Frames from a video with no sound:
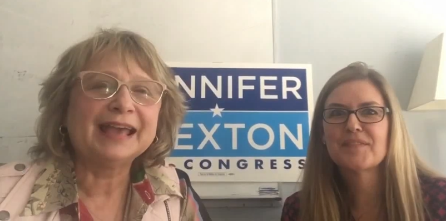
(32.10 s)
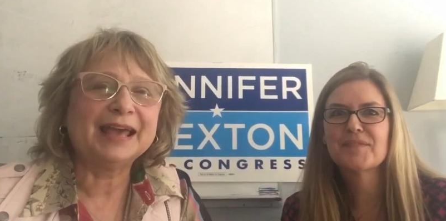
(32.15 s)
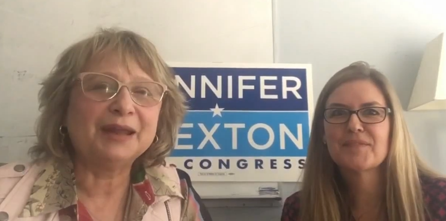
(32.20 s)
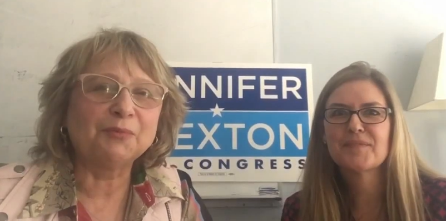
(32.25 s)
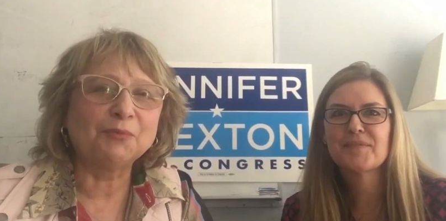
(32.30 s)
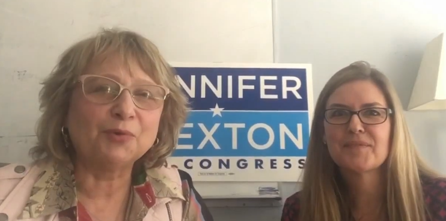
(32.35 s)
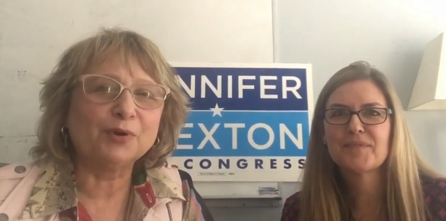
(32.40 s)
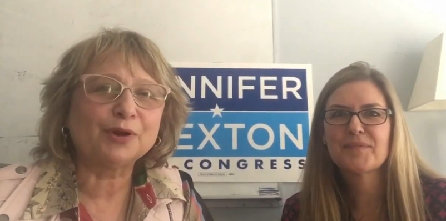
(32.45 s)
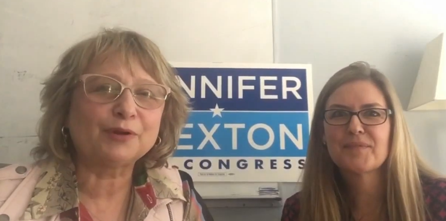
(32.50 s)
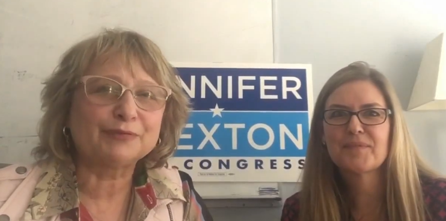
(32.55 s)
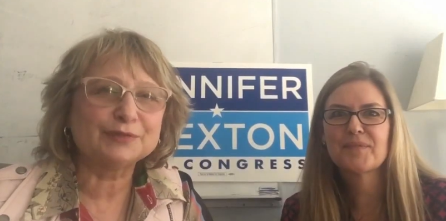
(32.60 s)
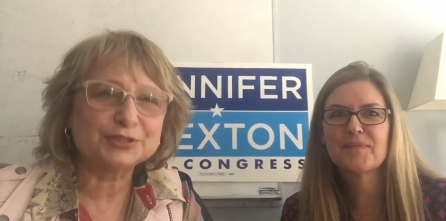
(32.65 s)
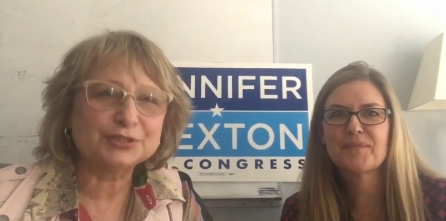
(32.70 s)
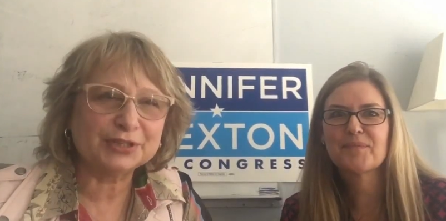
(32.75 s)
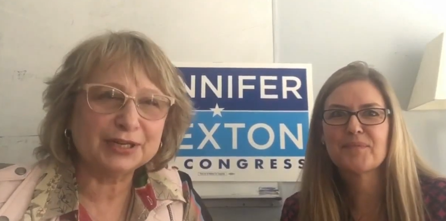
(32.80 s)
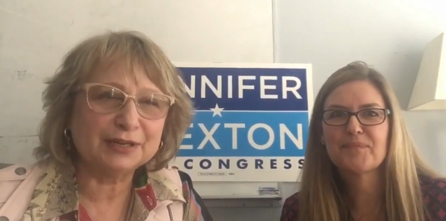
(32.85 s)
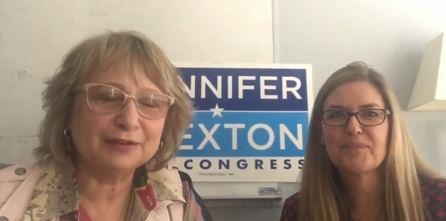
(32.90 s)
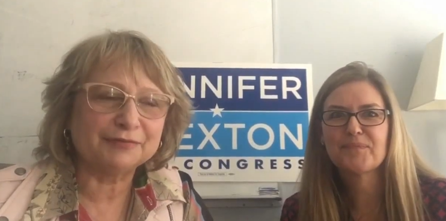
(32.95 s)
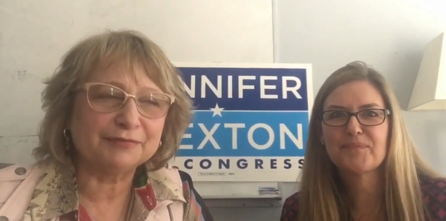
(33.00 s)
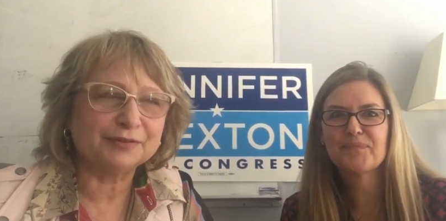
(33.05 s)
Speaker 1: and work for
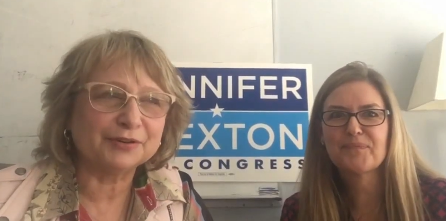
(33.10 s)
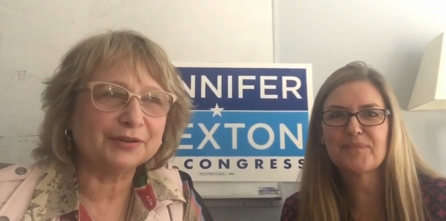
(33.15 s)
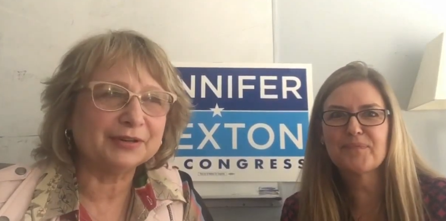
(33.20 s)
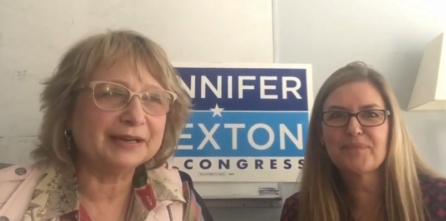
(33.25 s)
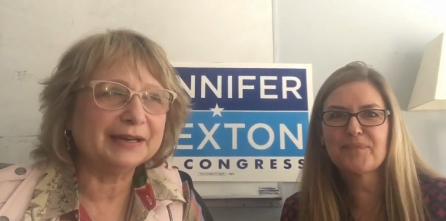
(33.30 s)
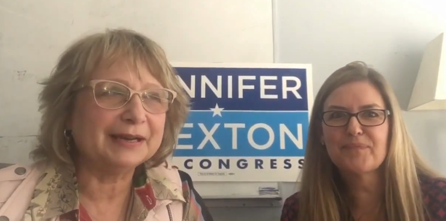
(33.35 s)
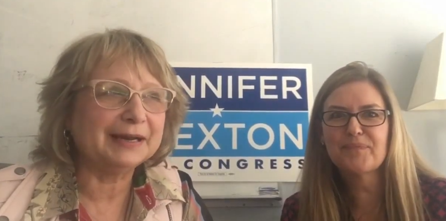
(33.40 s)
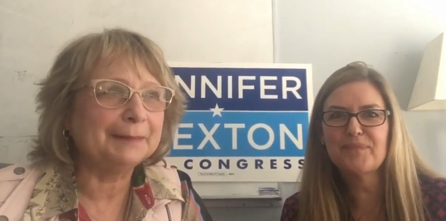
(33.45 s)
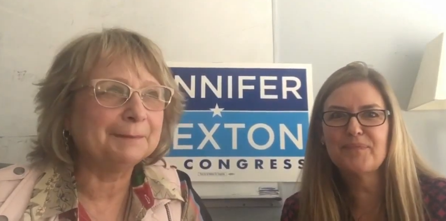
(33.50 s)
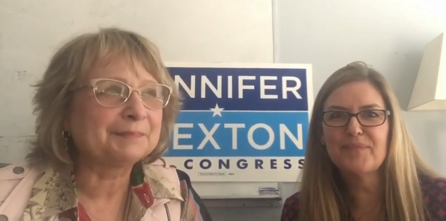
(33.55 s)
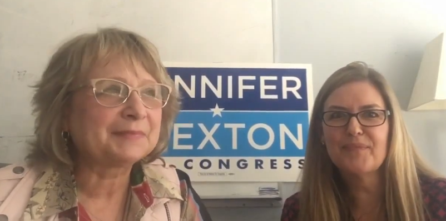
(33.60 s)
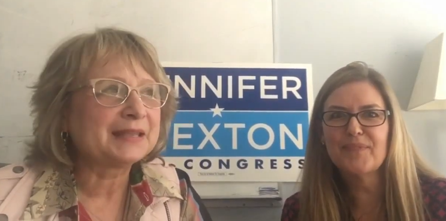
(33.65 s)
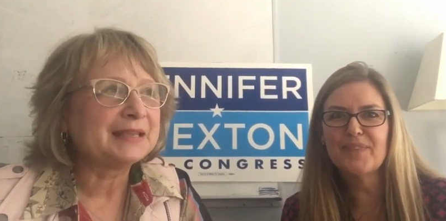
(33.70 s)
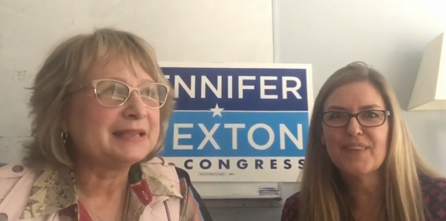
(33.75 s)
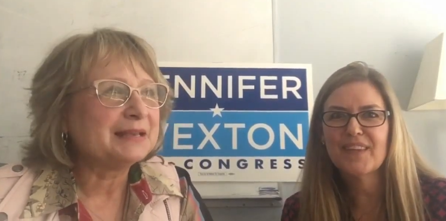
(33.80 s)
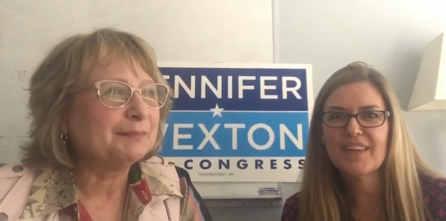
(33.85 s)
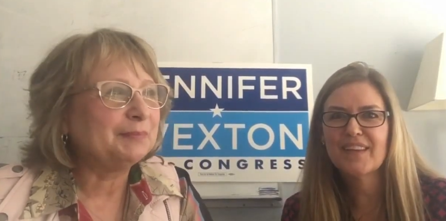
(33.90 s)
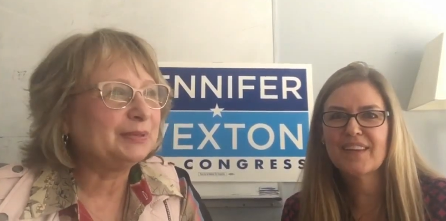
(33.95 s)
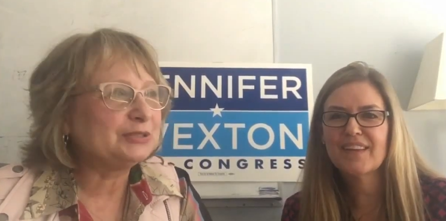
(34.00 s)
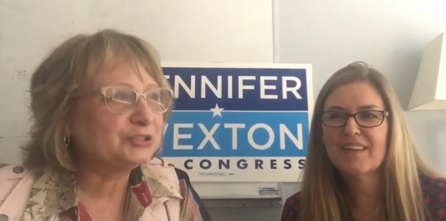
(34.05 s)
Jennifer. Um,
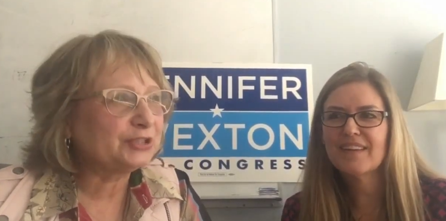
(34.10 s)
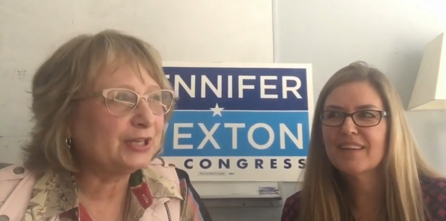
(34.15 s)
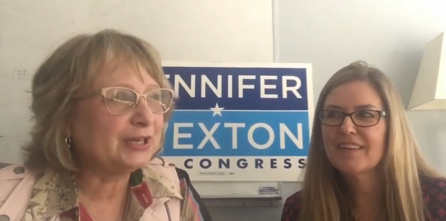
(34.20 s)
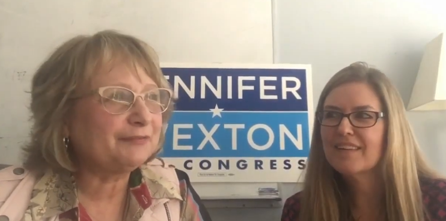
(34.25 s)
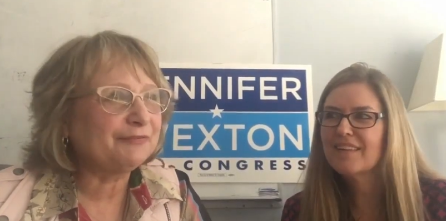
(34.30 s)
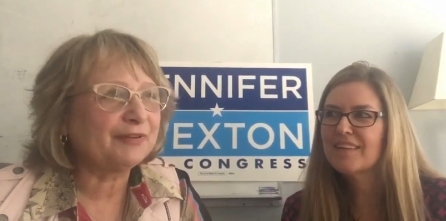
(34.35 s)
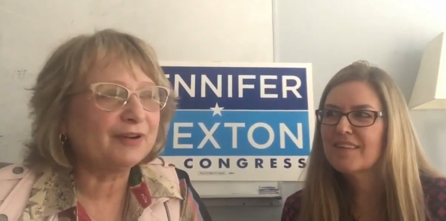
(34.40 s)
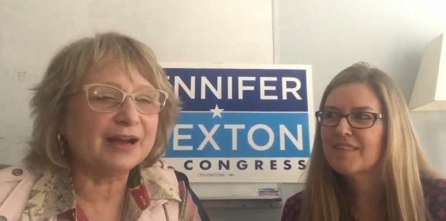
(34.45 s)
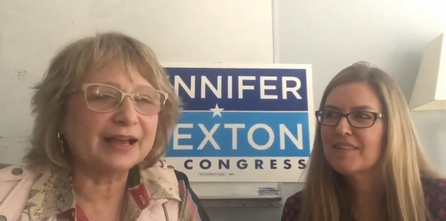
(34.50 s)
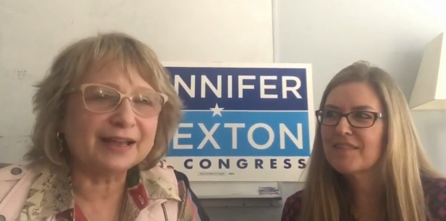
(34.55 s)
but Jennifer,